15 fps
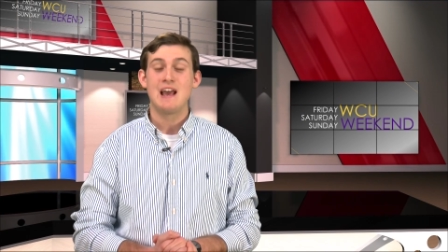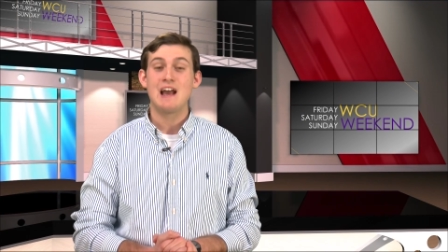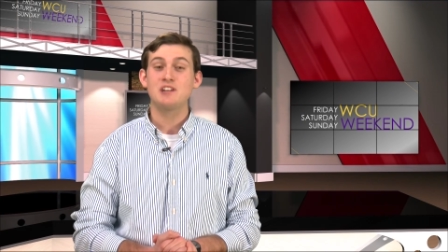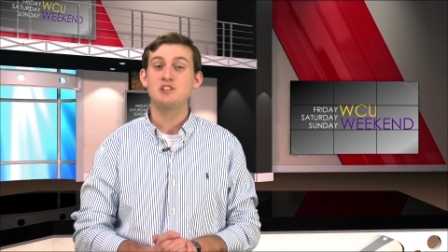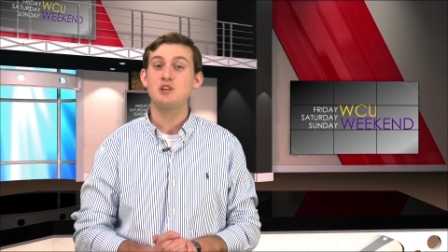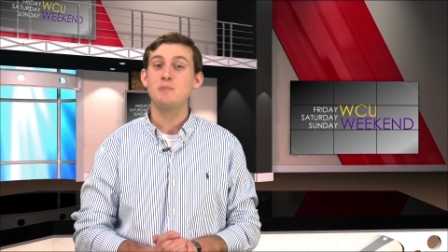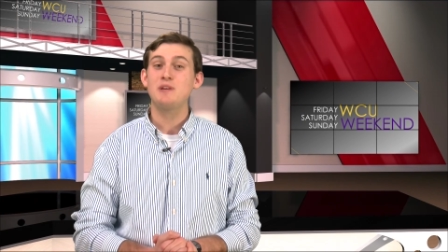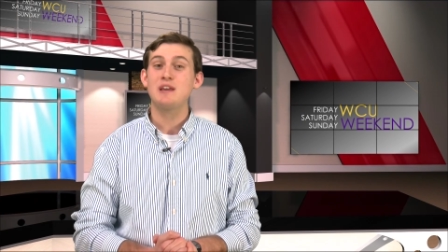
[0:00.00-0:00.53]

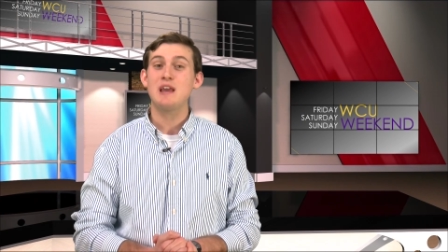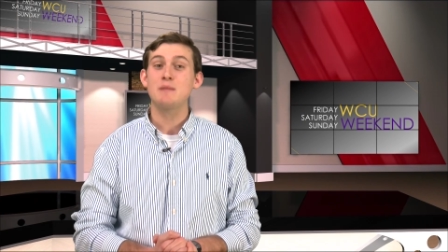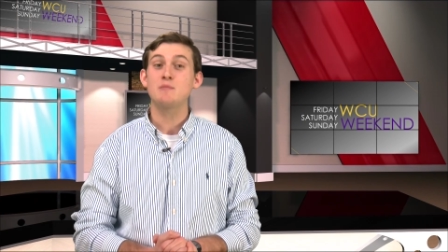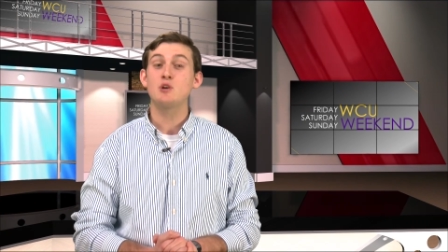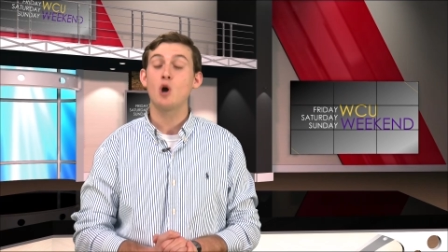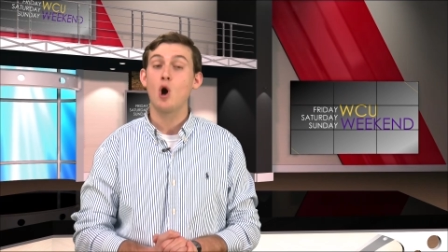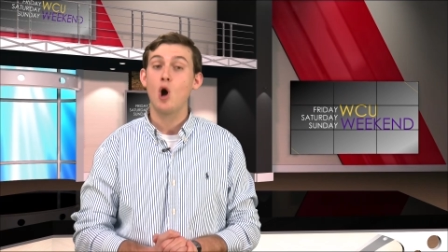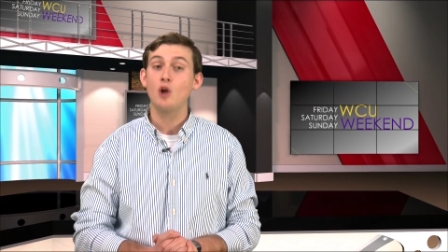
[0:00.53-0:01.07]
as she became
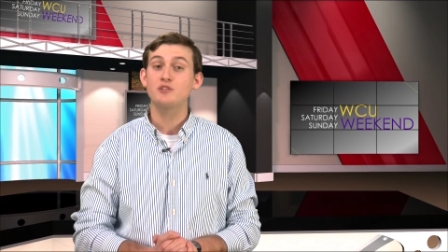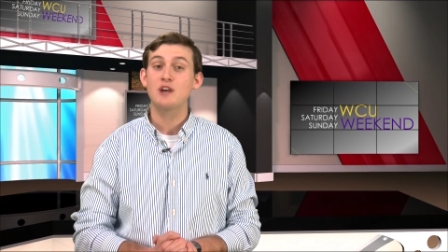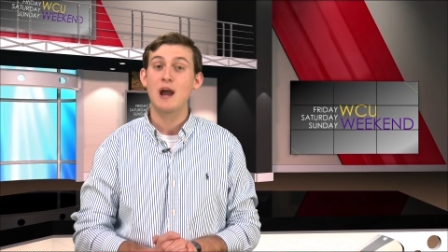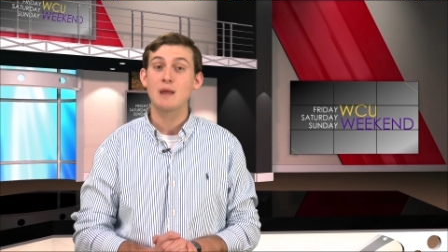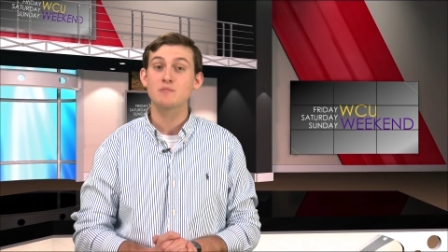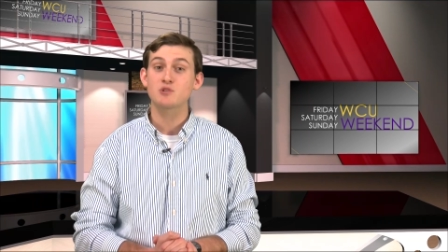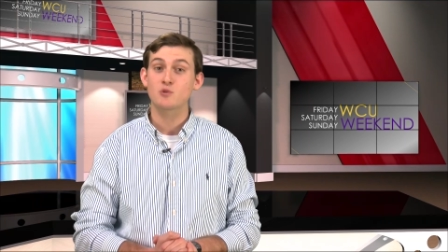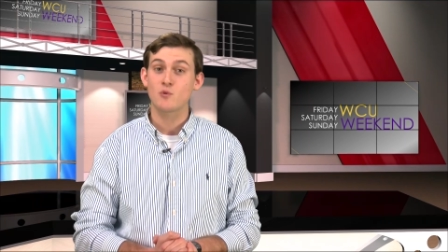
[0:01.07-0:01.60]
the all
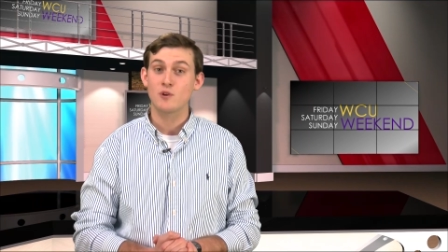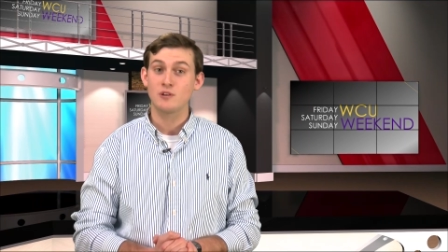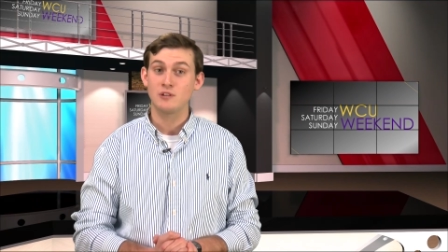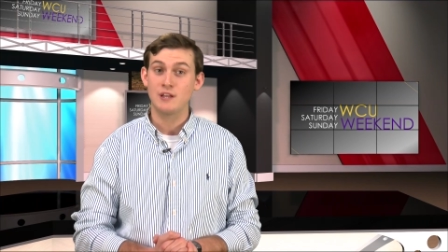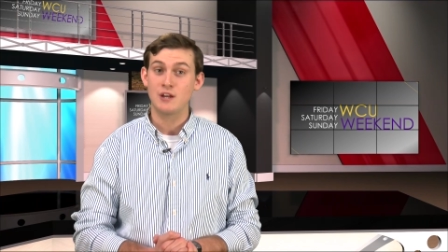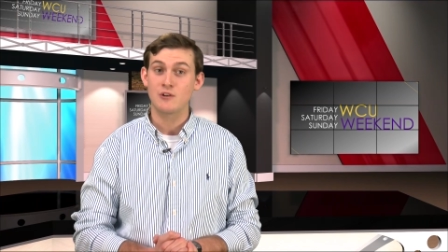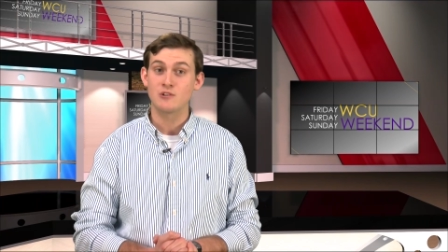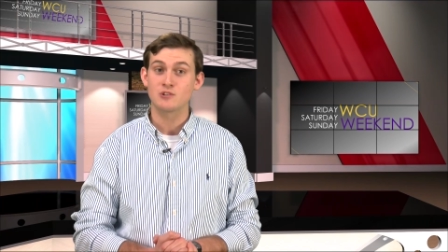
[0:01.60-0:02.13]
time scoring
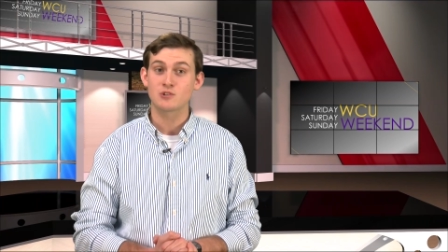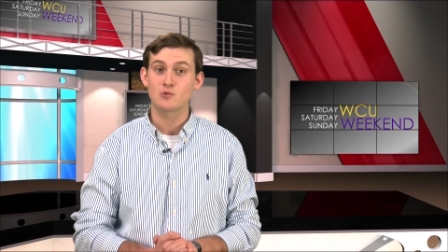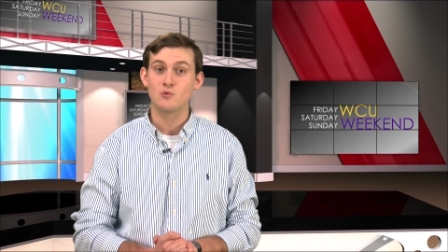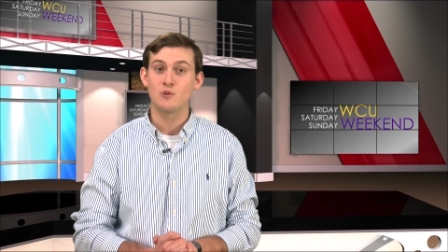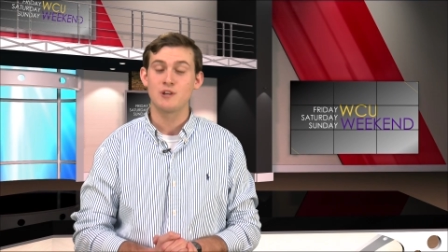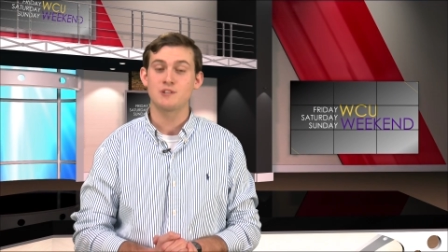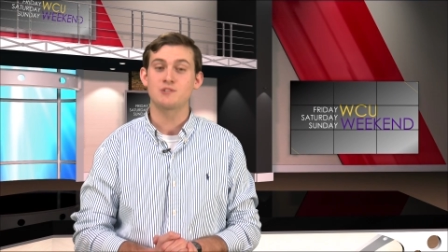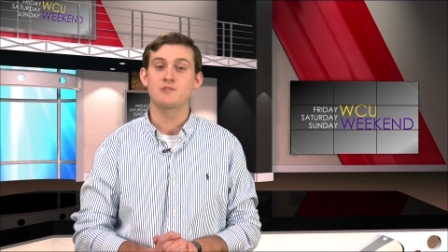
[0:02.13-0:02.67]
leader in
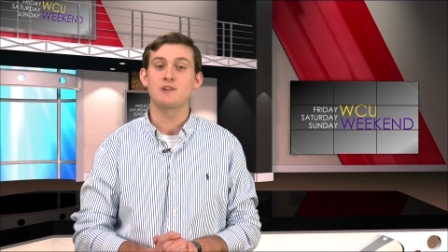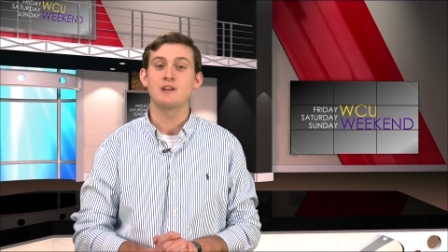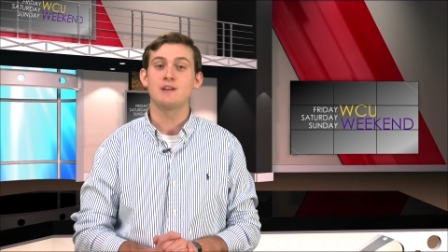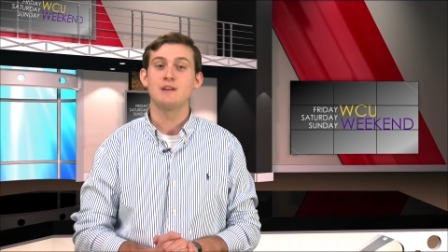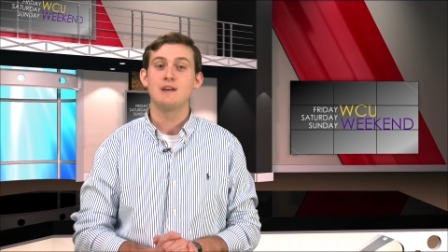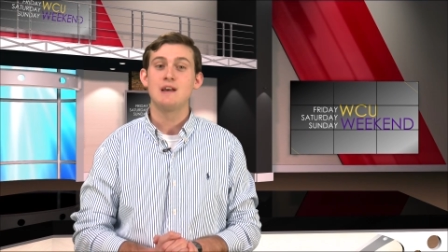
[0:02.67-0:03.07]
school history,